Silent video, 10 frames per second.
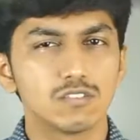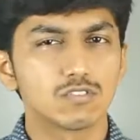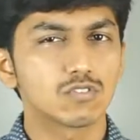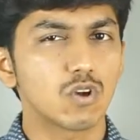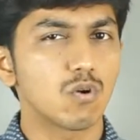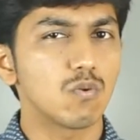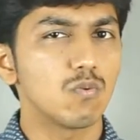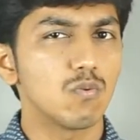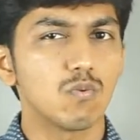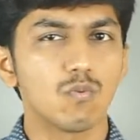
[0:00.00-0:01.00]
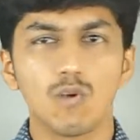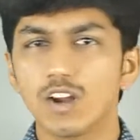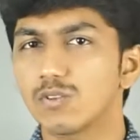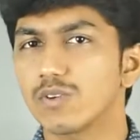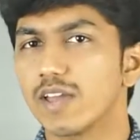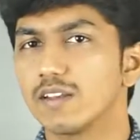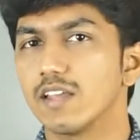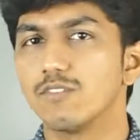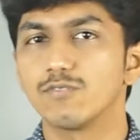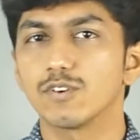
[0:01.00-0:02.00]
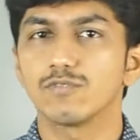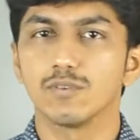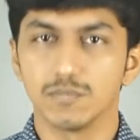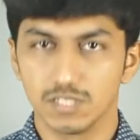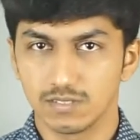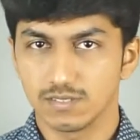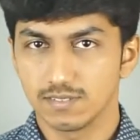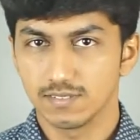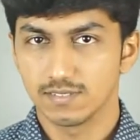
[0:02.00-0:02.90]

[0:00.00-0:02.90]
So, what you can infer from this?